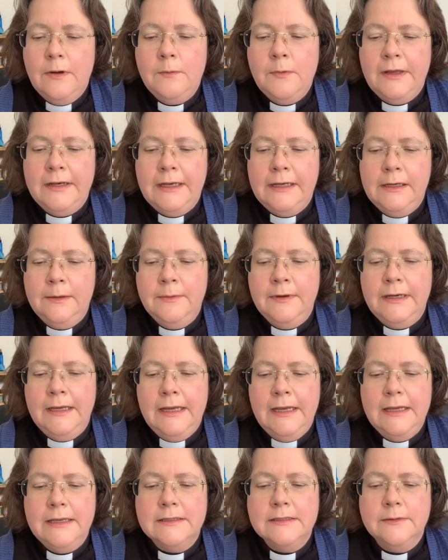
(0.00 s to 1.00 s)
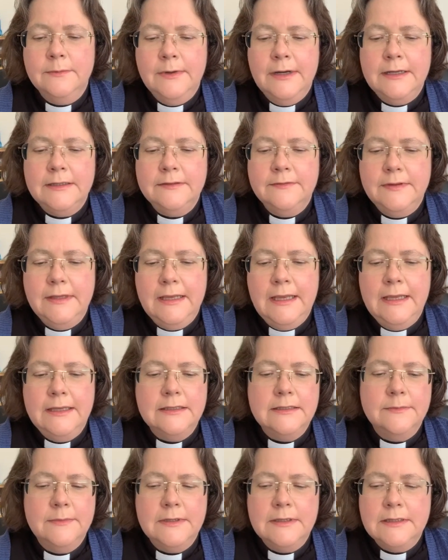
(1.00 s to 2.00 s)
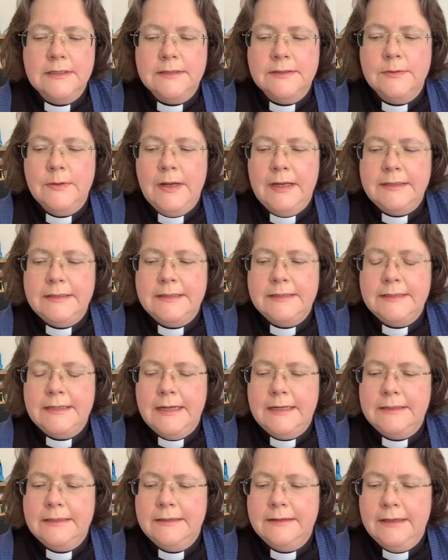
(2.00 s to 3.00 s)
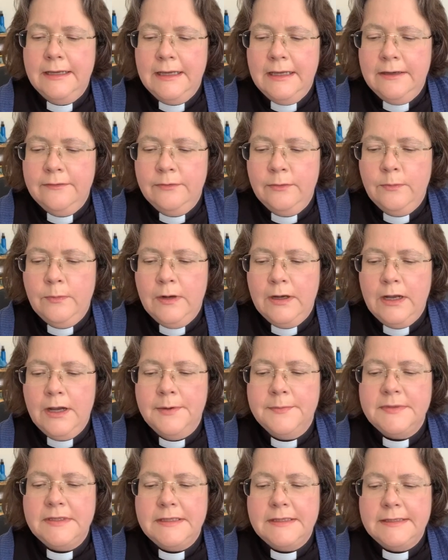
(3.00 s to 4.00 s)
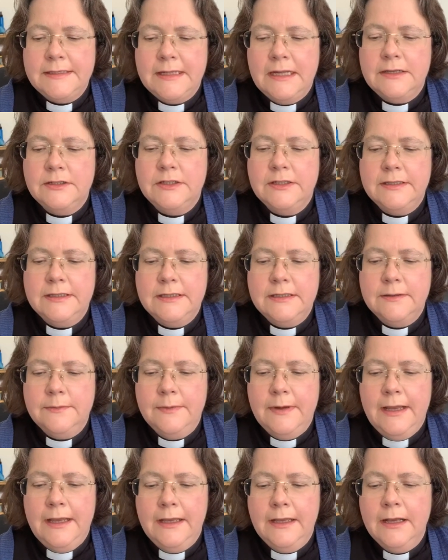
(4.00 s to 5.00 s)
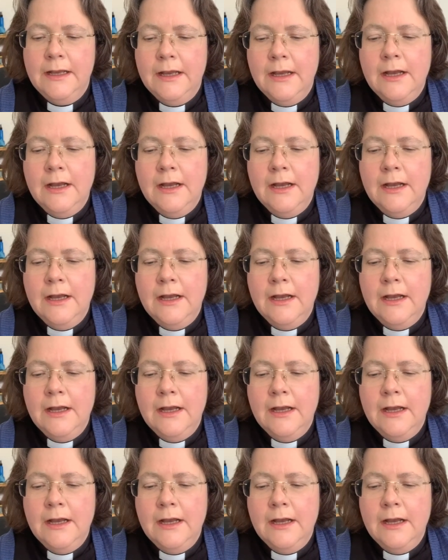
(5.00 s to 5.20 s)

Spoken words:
When anyone hears the word of the kingdom and does not understand it, the evil one comes and snatches it away.